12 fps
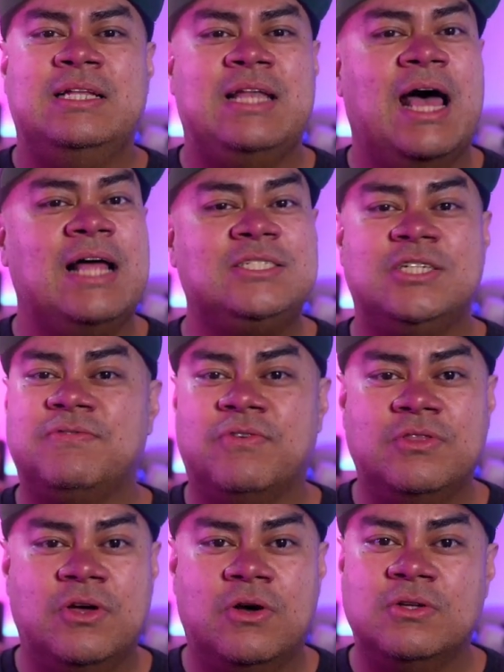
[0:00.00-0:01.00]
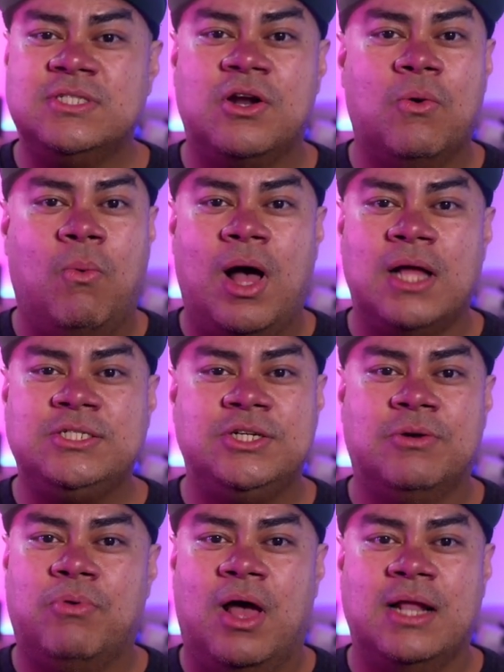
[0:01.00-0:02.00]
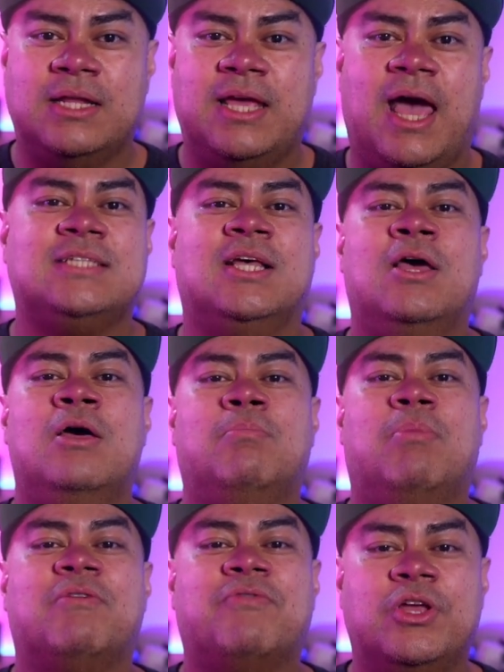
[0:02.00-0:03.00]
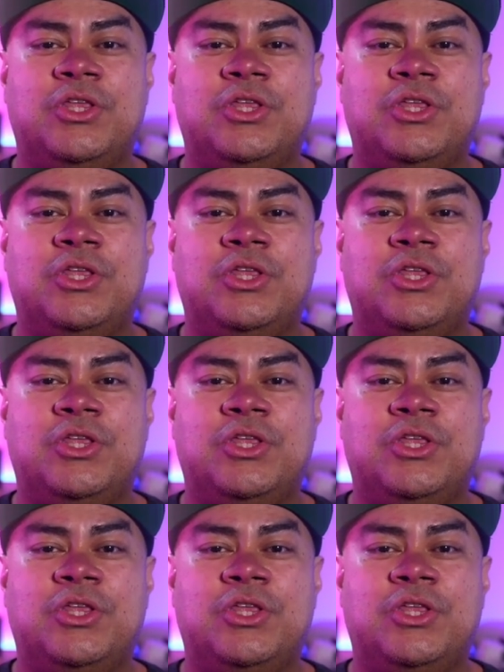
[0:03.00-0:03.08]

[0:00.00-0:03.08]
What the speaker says: not just for those that are watching your broadcast, but for